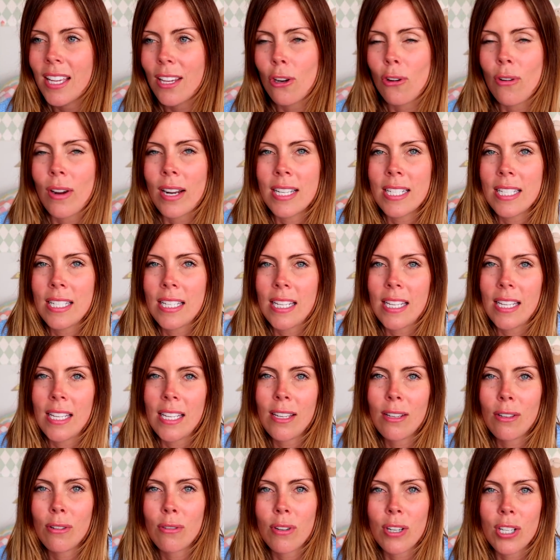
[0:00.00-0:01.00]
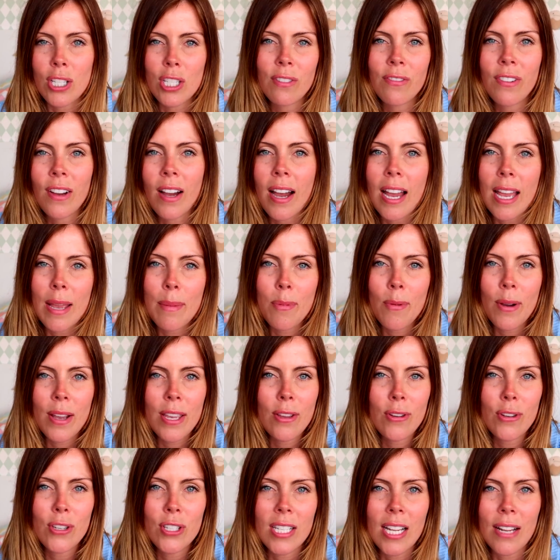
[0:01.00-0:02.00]
Candy Crush vibe where
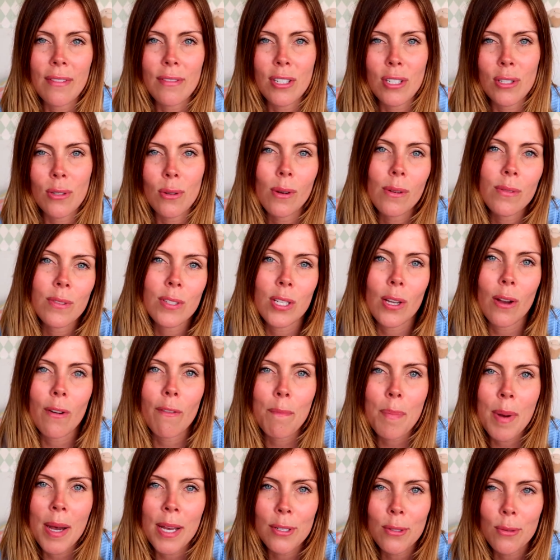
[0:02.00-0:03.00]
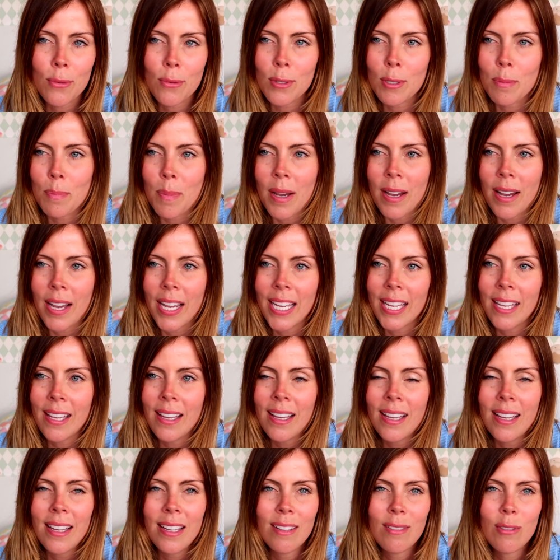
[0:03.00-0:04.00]
you just have to sort of solve puzzles by
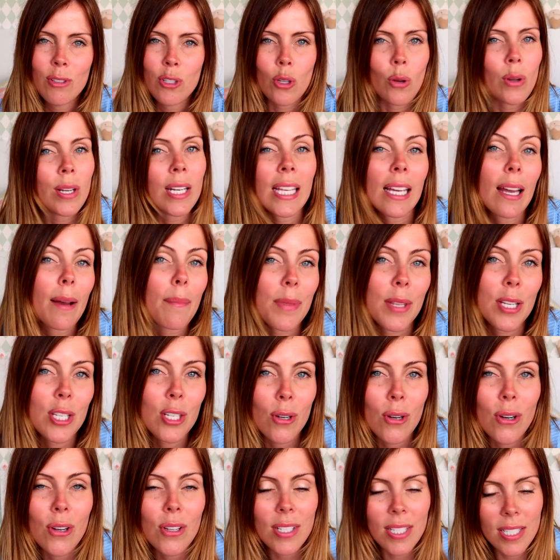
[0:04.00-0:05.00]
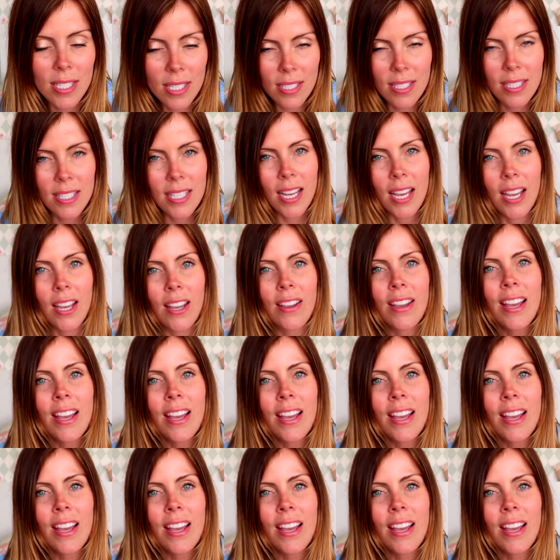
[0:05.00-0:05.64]
joining up the dots. So